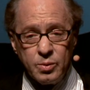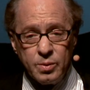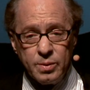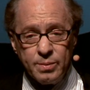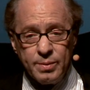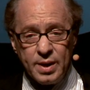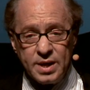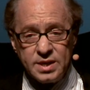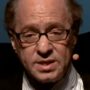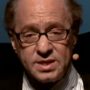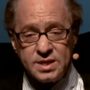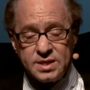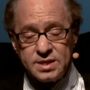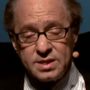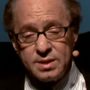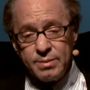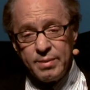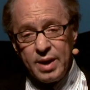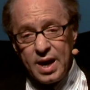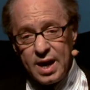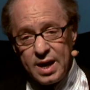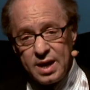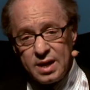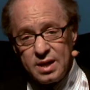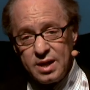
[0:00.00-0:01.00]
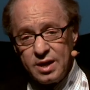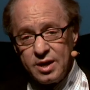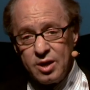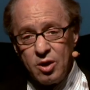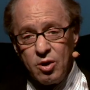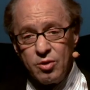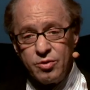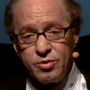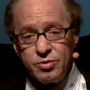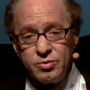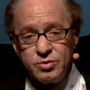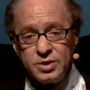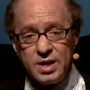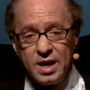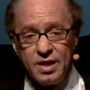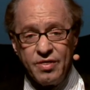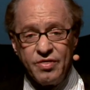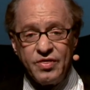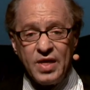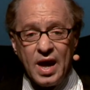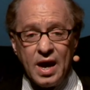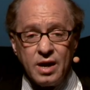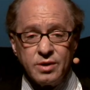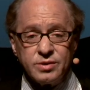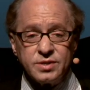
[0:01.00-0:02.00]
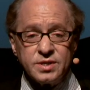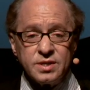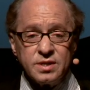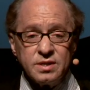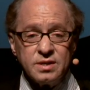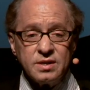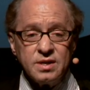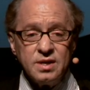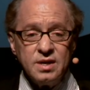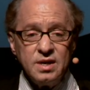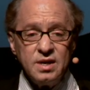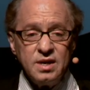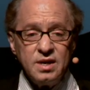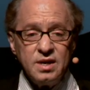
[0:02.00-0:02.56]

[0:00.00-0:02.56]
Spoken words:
We might systematically go through 10,000